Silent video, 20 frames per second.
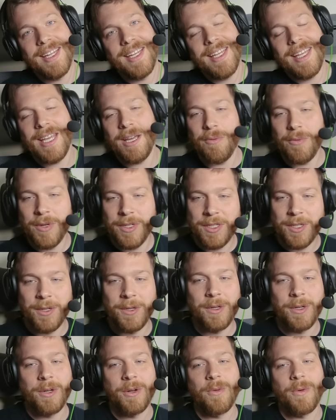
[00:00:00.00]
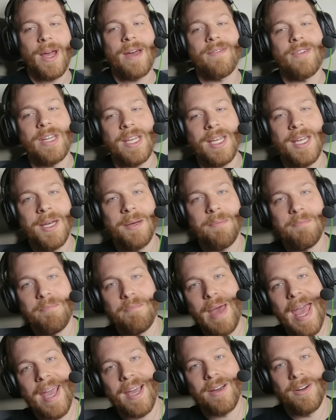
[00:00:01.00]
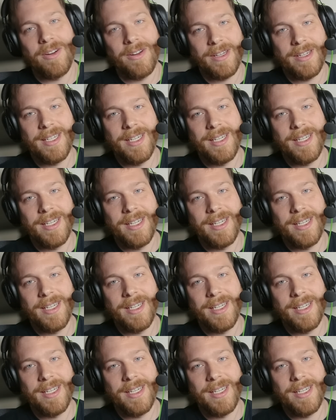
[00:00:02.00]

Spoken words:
it would turn gravity back on.